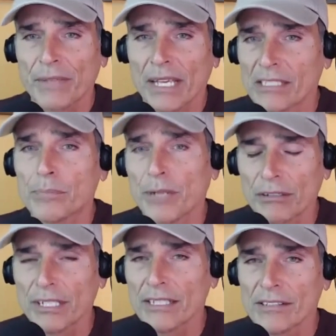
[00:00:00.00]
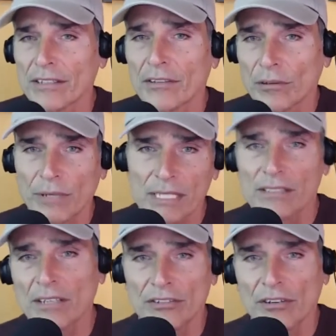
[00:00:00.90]
experience that there
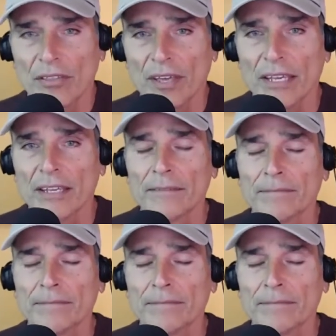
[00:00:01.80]
is such a thing?